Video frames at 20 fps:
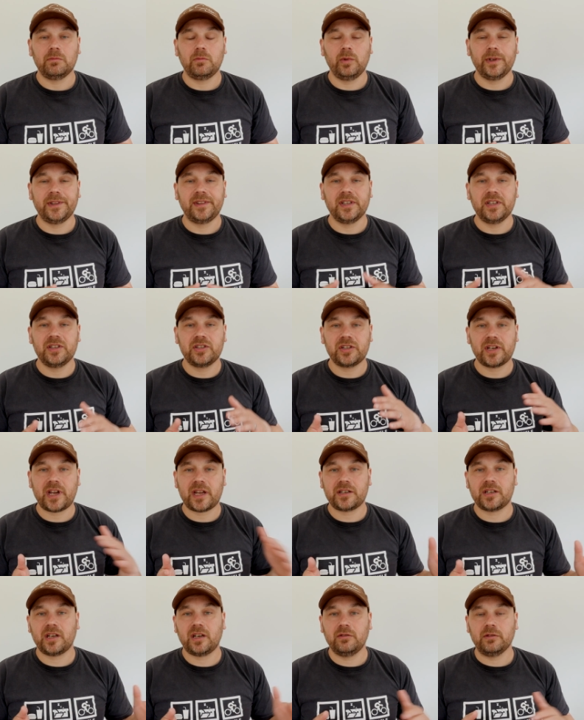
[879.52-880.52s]
with the
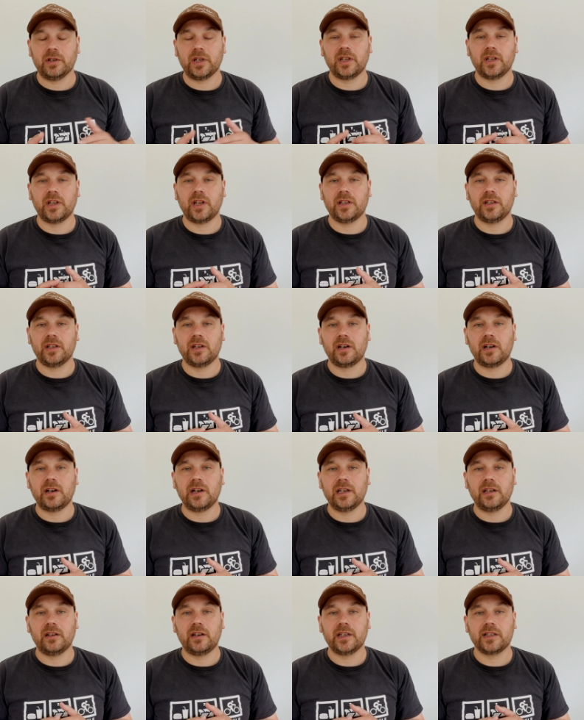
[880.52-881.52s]
shadow and the
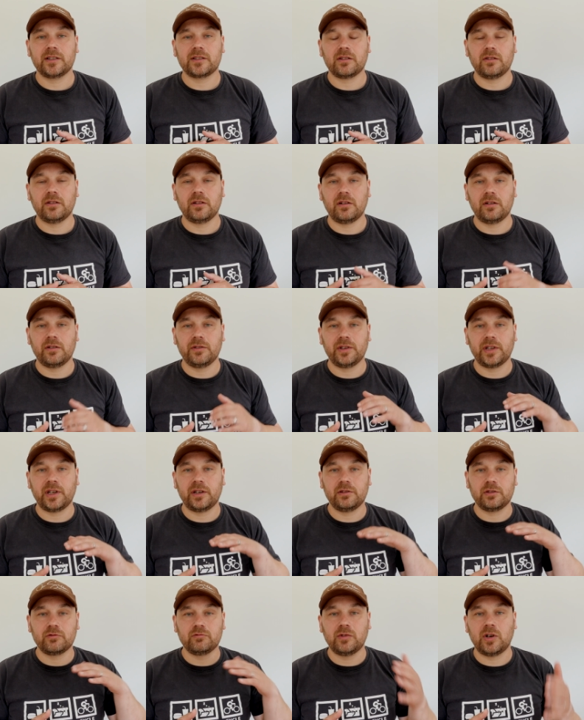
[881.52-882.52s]
highlights on
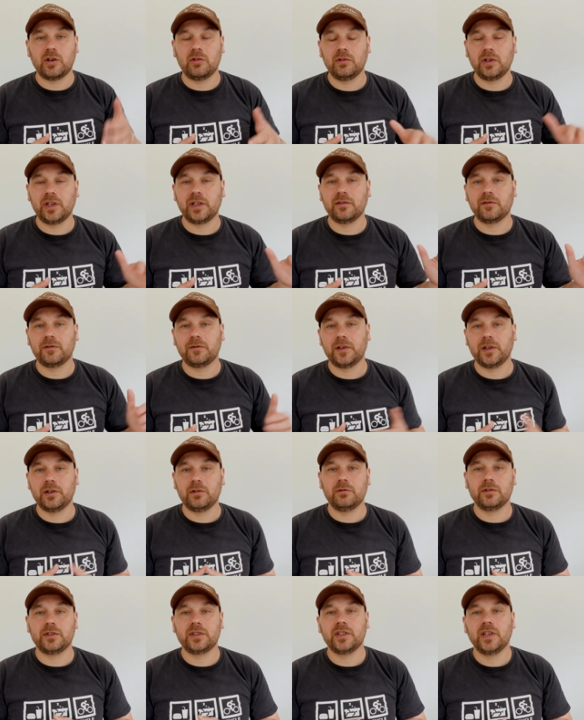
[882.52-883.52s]
those rolling
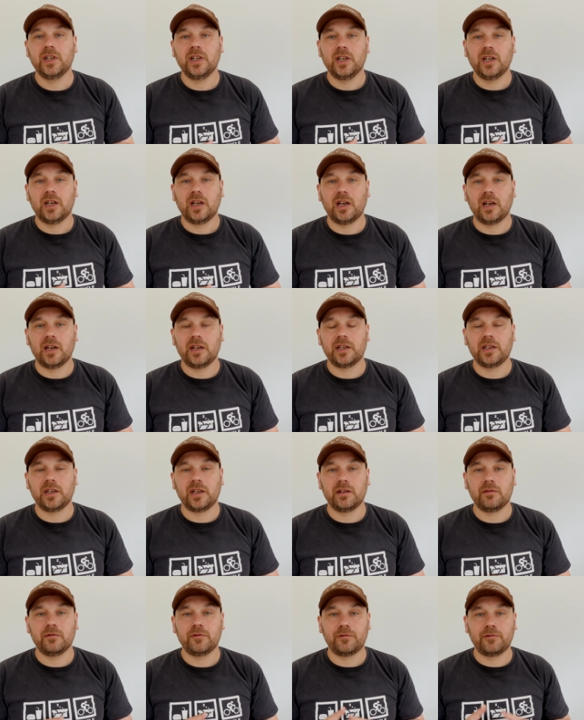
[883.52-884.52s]
fields
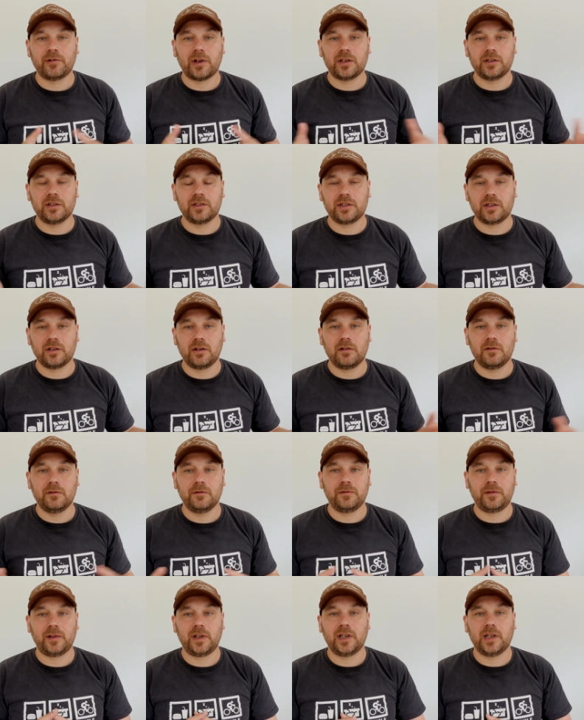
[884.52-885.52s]
in front
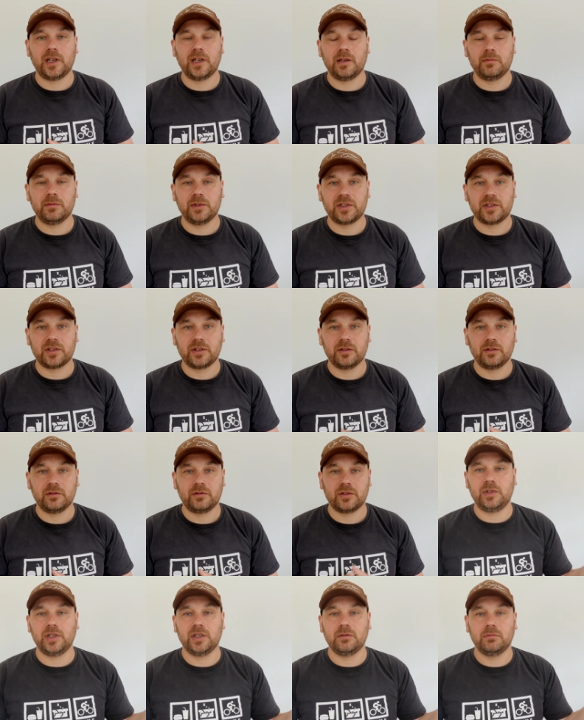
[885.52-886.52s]
of the two,
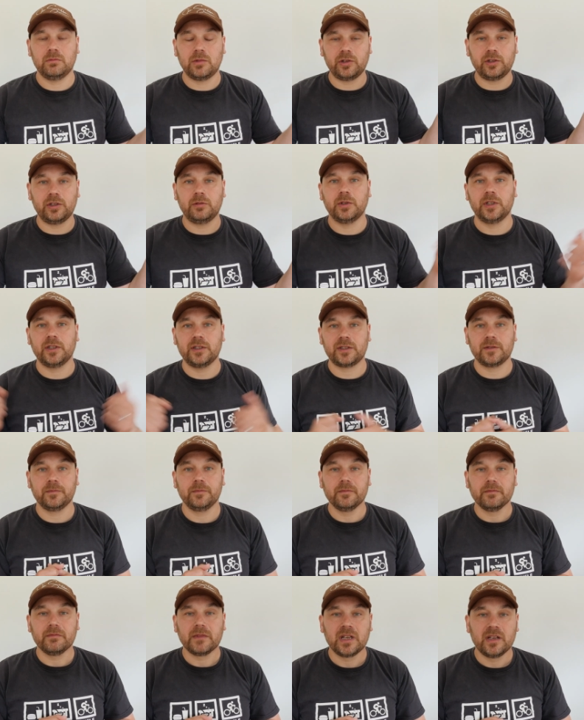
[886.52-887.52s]
you know, monuments.
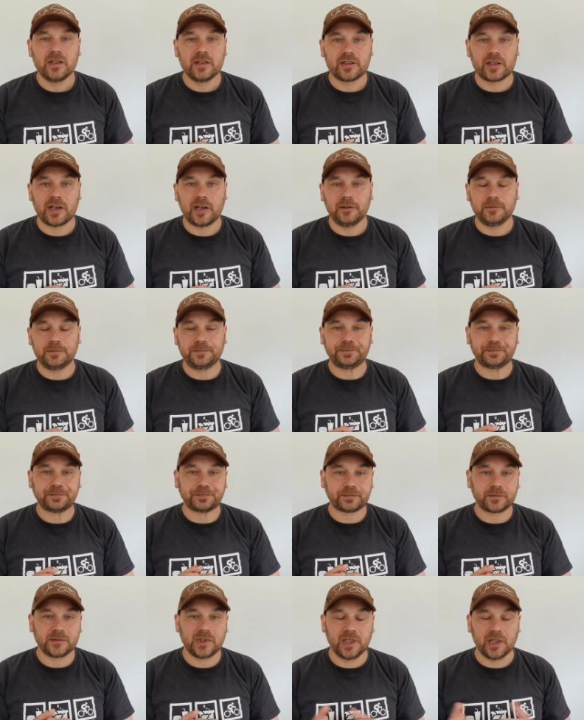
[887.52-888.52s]
So,
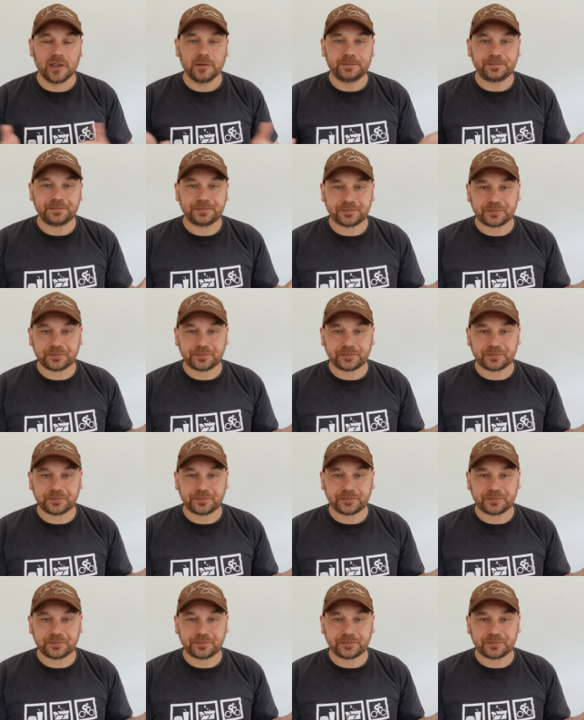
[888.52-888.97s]
you know,